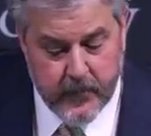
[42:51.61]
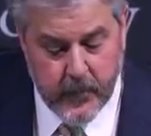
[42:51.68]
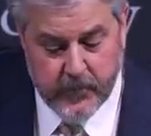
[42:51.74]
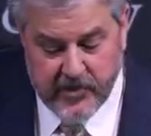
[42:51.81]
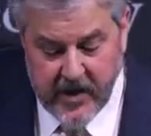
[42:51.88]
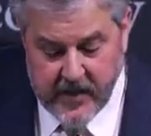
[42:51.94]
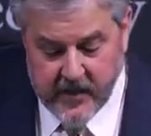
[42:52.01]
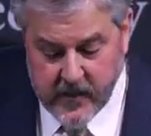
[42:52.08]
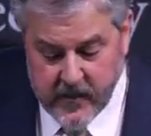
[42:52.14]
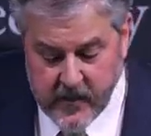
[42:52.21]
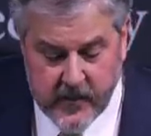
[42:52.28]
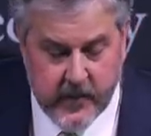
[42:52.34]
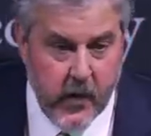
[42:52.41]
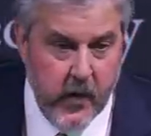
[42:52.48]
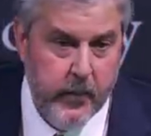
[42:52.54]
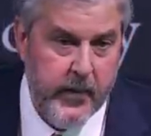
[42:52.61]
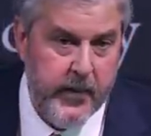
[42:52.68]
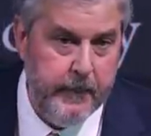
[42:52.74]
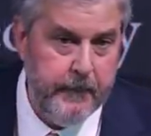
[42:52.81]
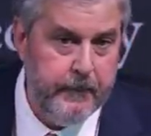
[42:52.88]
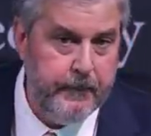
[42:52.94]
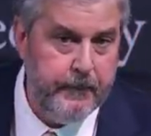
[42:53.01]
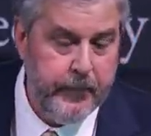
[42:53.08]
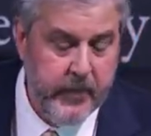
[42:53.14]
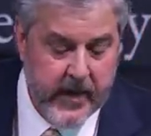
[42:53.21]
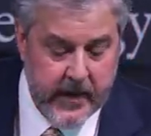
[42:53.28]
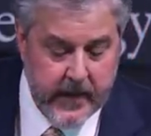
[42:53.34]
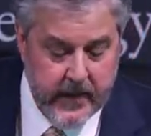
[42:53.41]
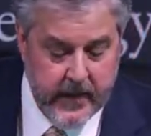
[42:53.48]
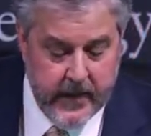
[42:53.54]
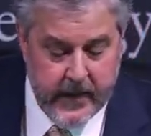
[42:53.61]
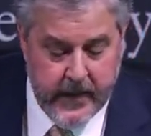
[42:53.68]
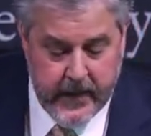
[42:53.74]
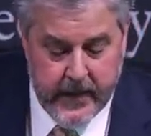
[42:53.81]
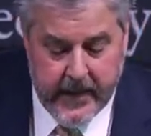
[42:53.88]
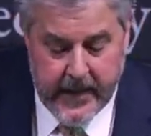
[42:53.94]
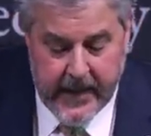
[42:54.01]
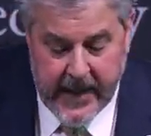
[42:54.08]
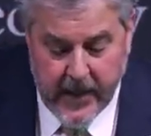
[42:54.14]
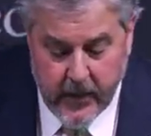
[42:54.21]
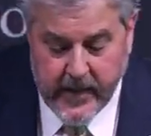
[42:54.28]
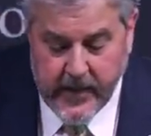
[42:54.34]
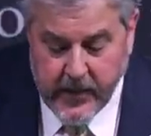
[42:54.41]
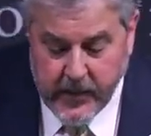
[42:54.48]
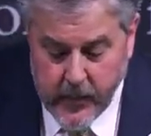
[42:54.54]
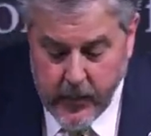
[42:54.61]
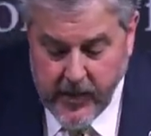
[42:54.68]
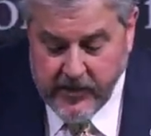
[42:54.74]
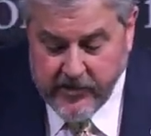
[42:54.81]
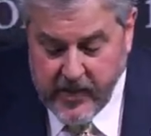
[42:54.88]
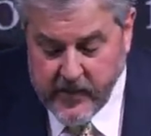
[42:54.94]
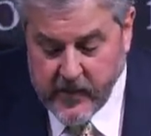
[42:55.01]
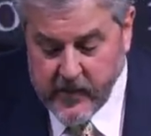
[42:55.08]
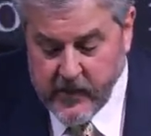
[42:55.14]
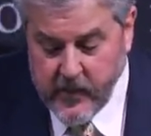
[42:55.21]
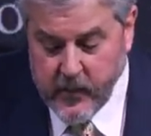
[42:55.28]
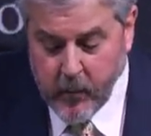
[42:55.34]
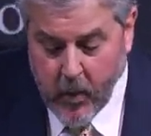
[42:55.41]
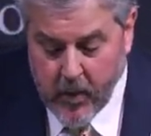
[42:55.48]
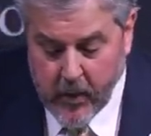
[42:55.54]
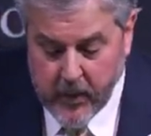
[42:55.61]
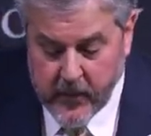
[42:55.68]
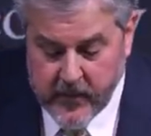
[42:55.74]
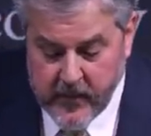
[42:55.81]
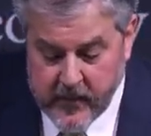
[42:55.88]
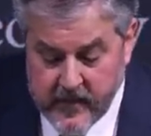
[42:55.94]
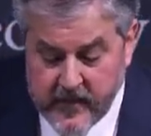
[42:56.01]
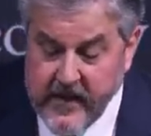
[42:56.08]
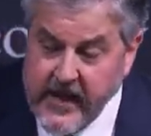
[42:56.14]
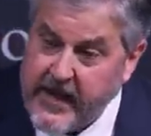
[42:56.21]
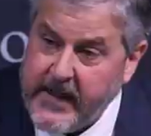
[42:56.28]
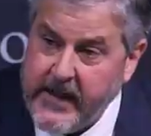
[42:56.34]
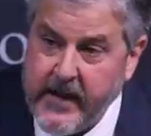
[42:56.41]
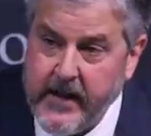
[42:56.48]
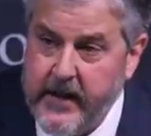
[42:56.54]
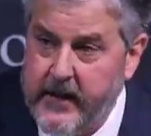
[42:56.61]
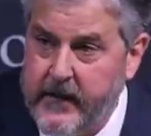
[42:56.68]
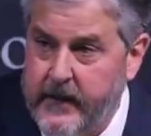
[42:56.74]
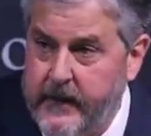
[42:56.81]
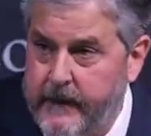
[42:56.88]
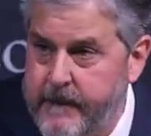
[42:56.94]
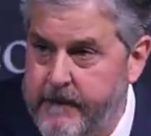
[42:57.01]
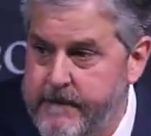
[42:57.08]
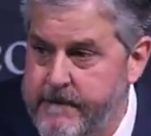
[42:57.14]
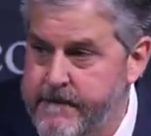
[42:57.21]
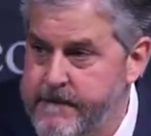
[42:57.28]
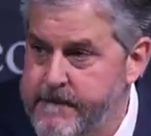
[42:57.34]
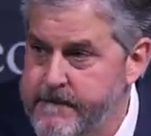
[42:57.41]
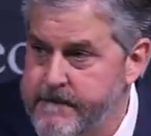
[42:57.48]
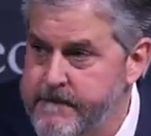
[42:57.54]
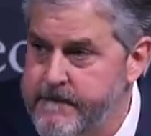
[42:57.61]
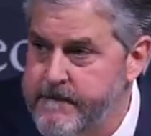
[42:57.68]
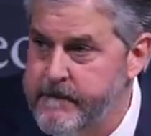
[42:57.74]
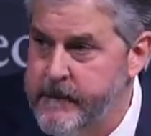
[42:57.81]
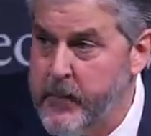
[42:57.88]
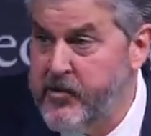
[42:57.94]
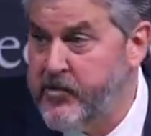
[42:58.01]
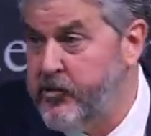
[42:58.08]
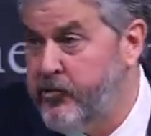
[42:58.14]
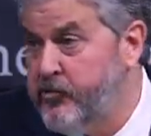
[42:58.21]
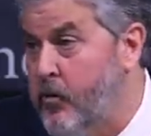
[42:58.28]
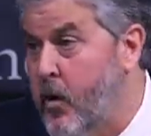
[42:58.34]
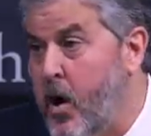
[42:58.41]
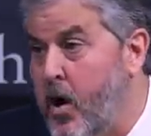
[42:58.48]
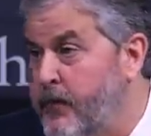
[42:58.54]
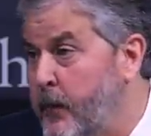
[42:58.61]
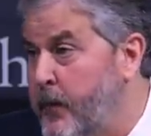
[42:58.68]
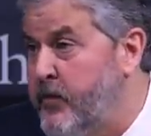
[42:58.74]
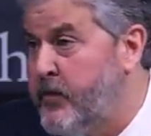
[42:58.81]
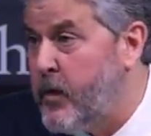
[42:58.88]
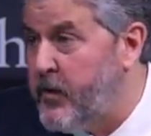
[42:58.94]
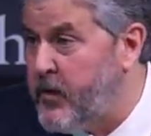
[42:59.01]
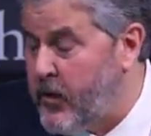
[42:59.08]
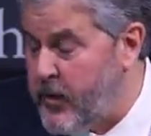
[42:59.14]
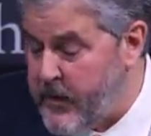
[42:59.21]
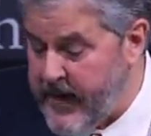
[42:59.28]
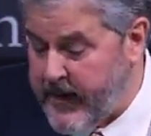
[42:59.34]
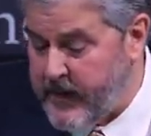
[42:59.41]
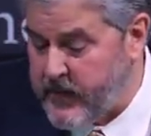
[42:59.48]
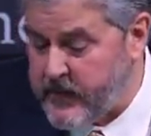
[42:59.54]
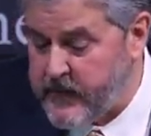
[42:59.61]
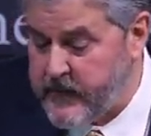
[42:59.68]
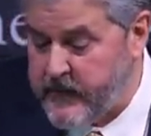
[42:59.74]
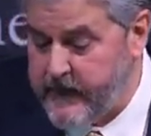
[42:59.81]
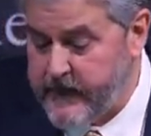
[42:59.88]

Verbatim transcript: From Jesus' sermon, hearing and doing Jesus' words is seen let me just draw from the Sermon on the Mount.